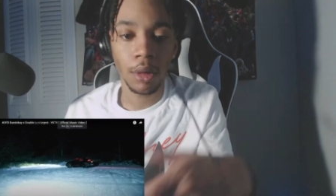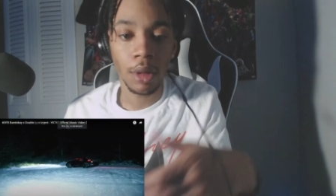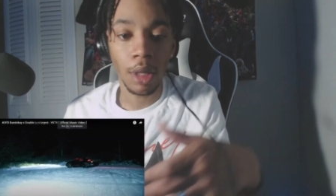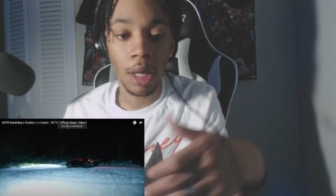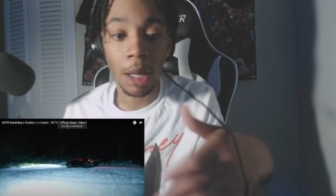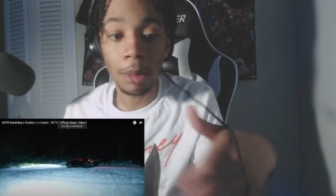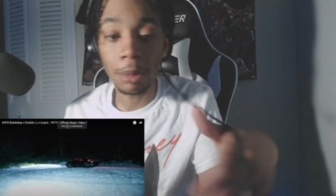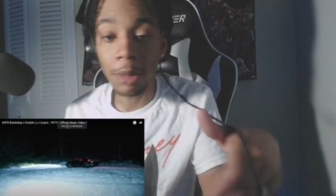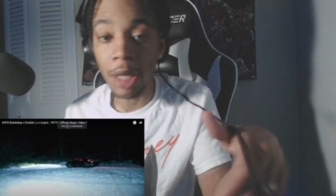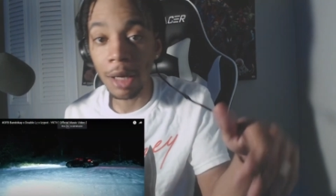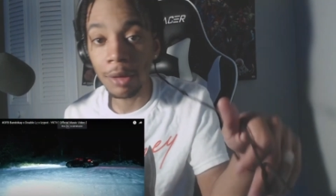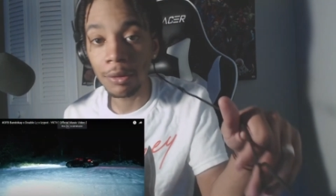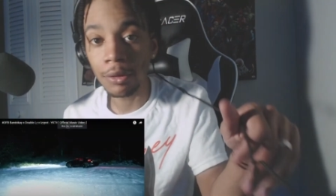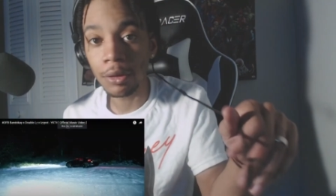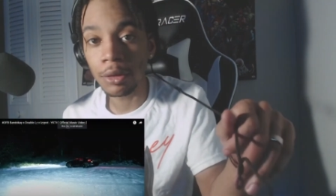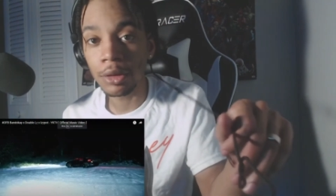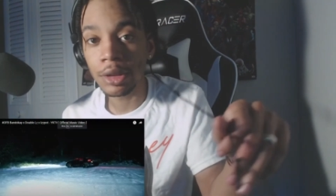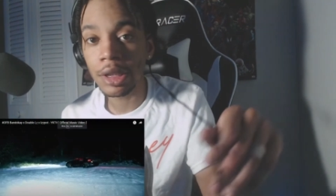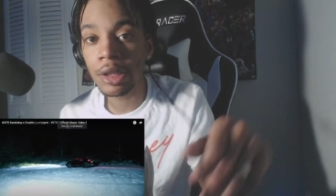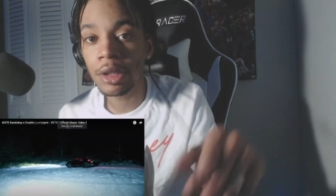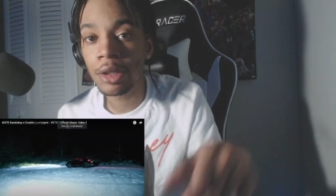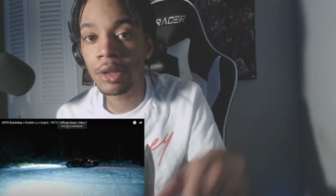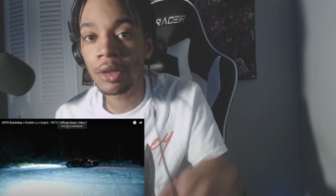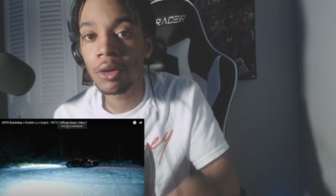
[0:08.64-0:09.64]
Not even gonna sit
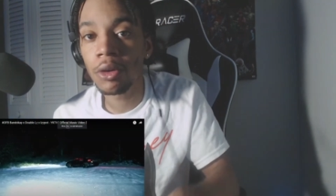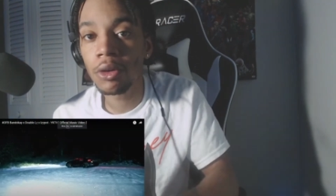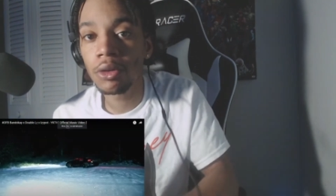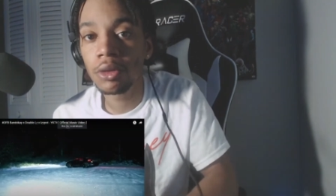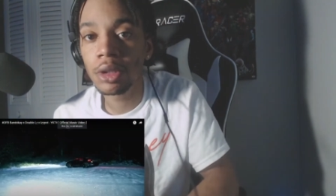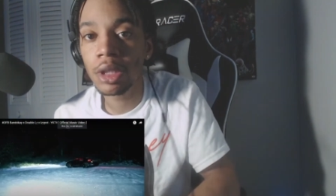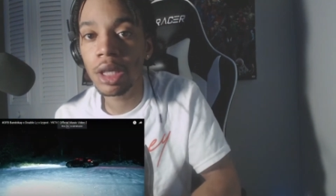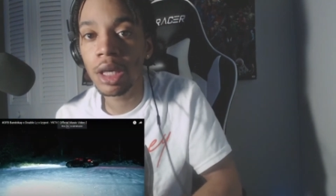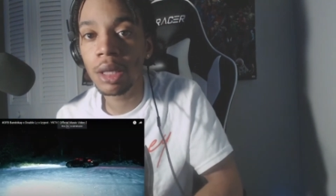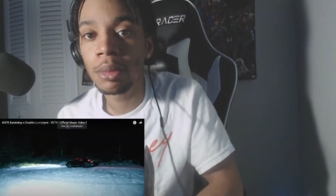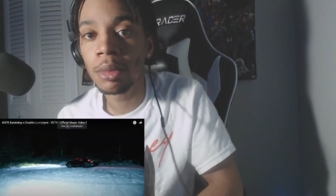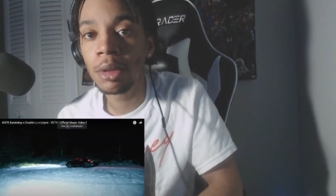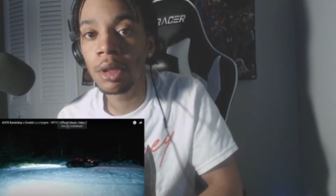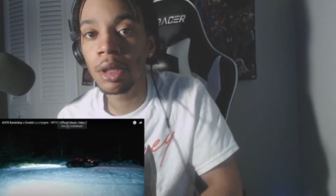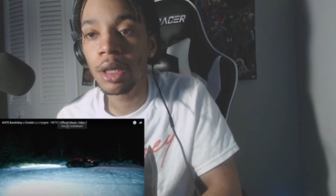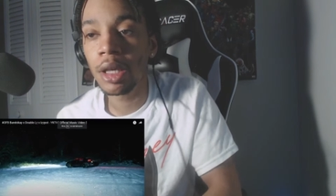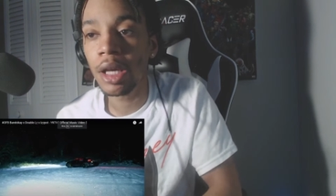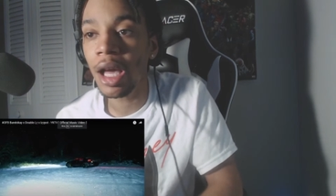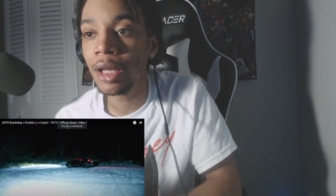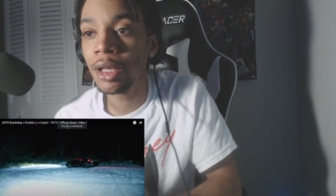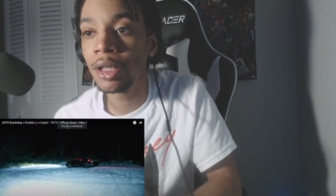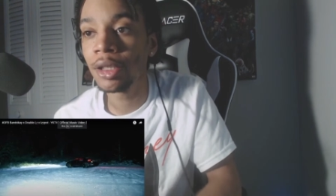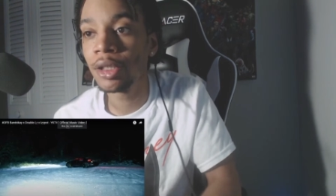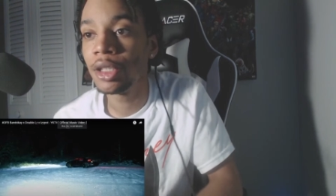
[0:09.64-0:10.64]
here and hold y'all, bro.
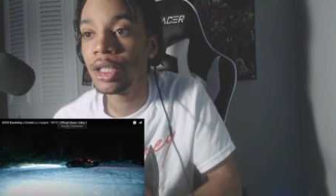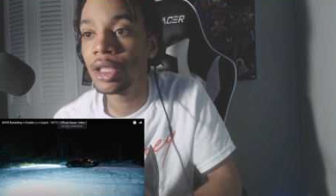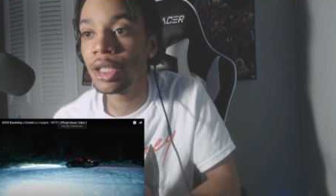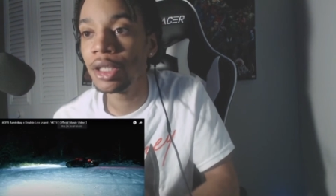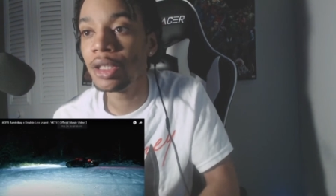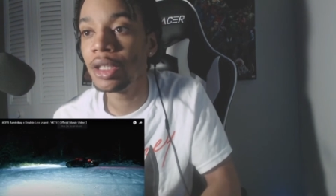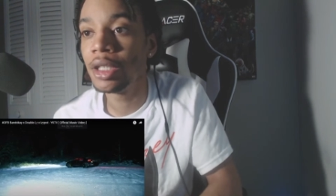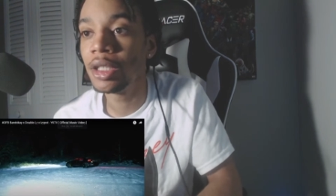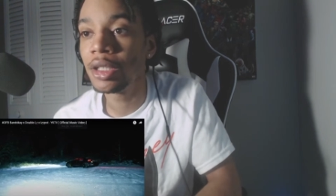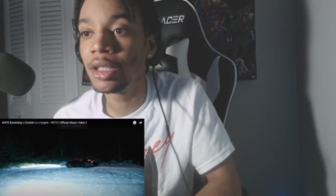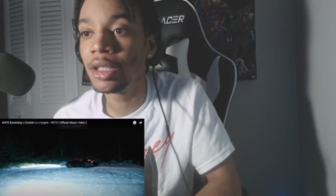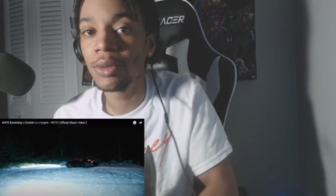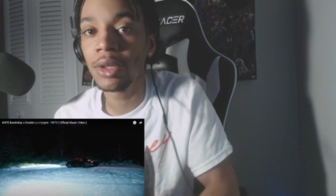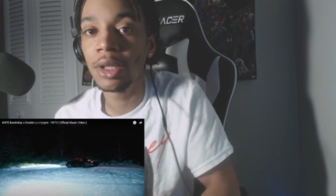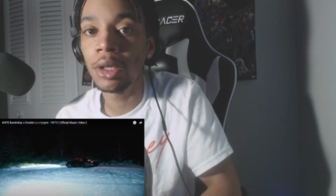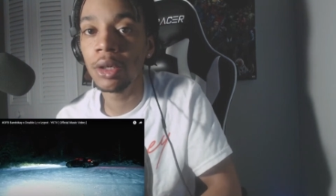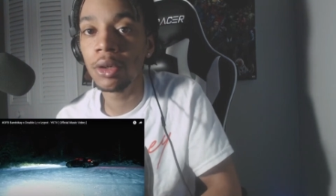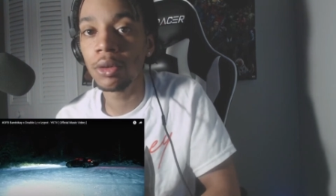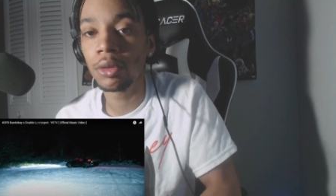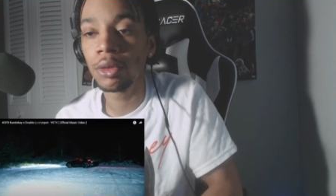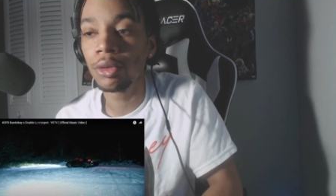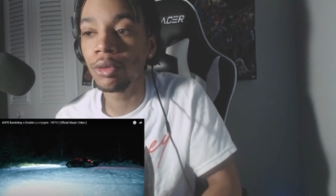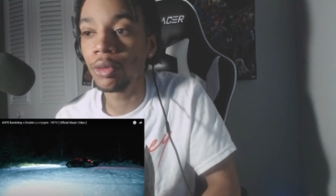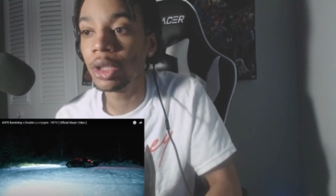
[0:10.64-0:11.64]
I done did this
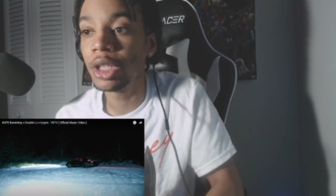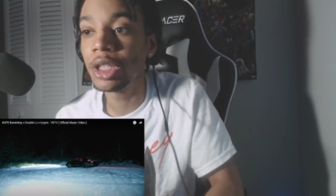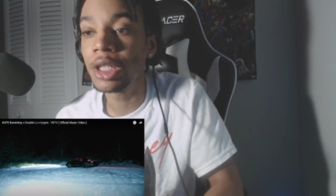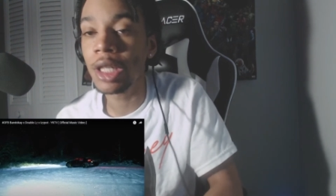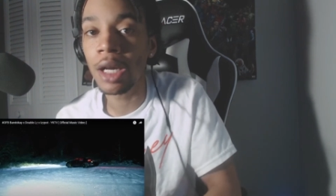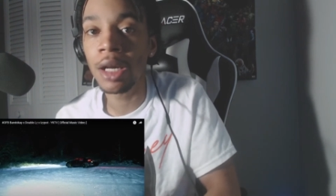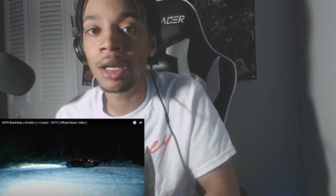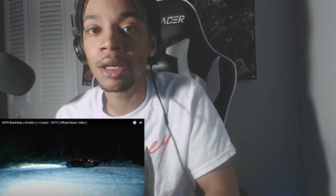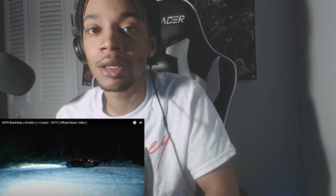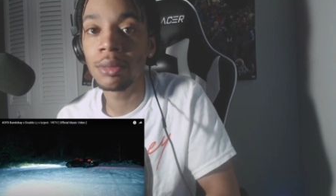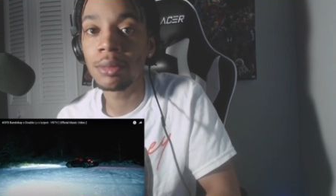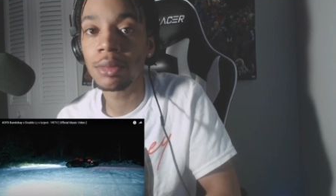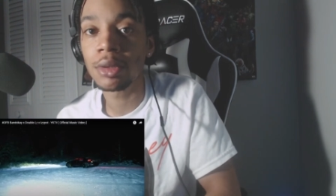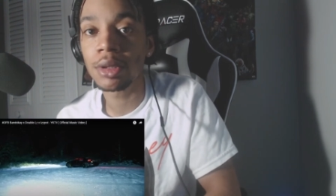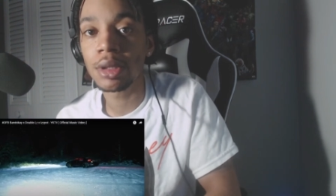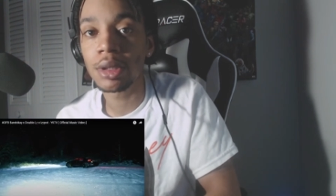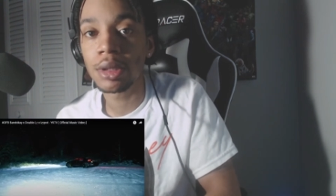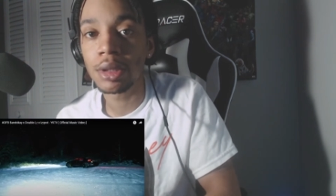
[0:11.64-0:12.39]
video three times.